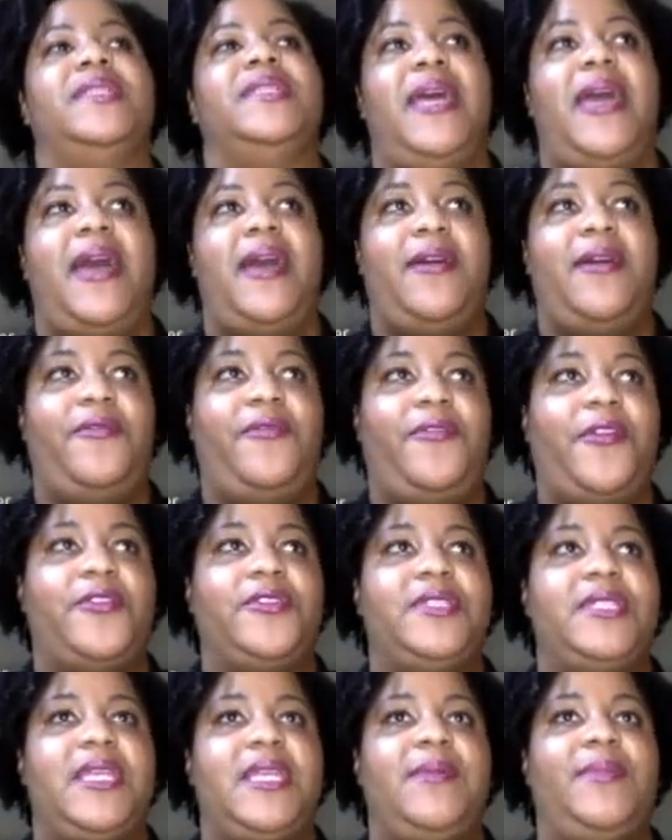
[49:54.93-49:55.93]
have
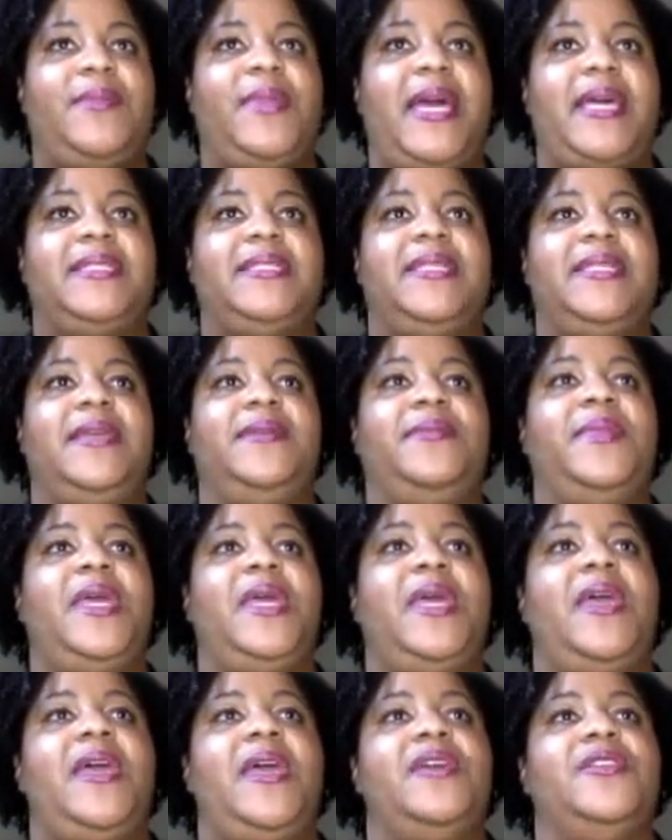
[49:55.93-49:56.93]
first name, last name.
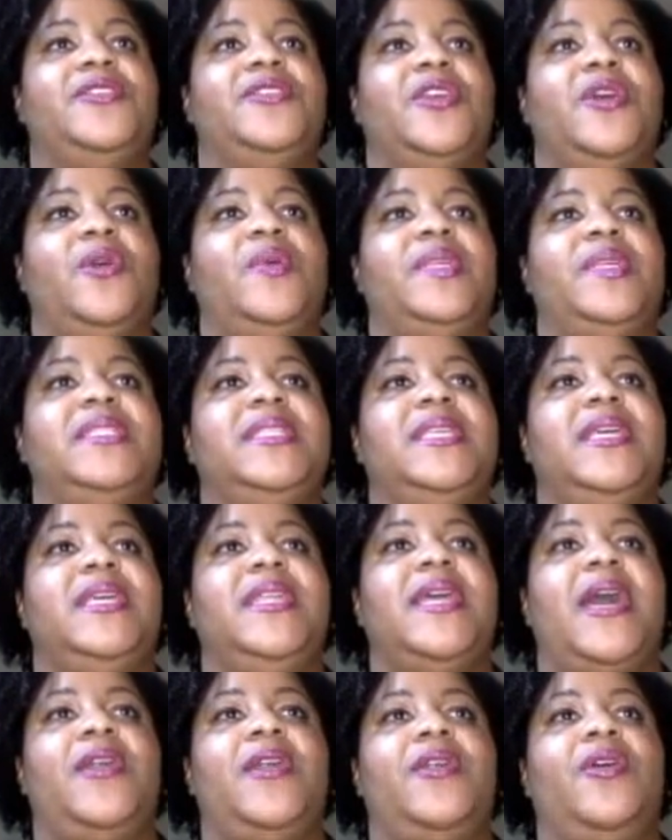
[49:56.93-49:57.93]
And so we see
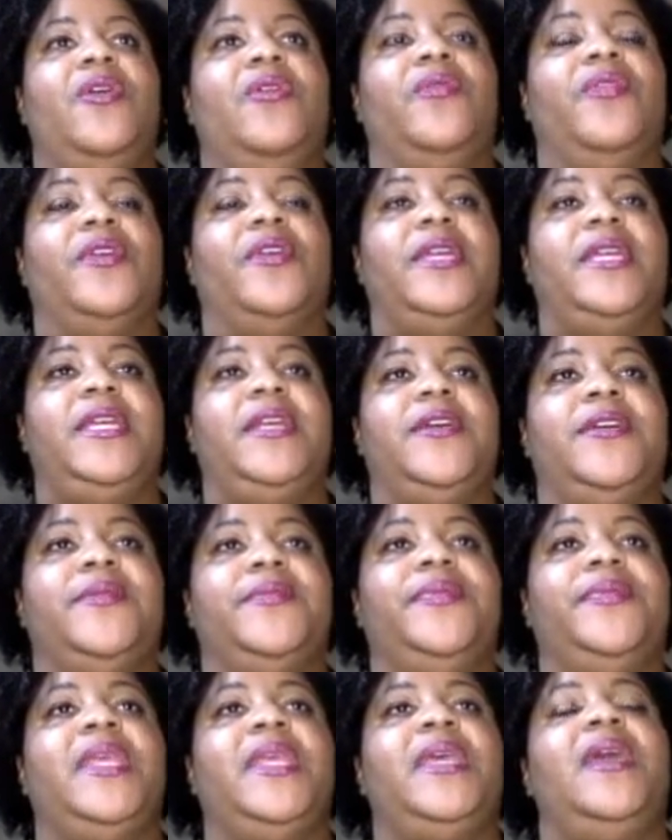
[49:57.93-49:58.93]
that over here.
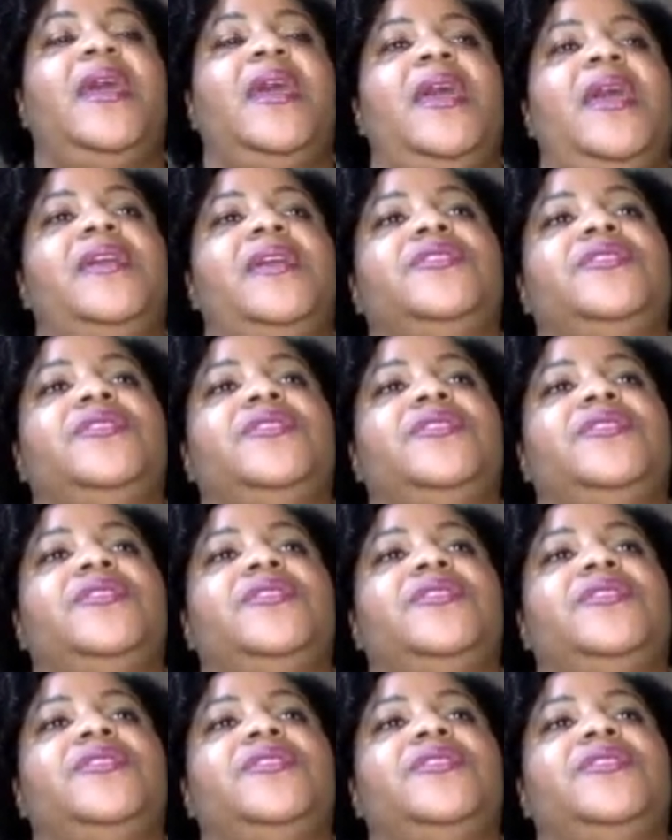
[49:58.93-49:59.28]
And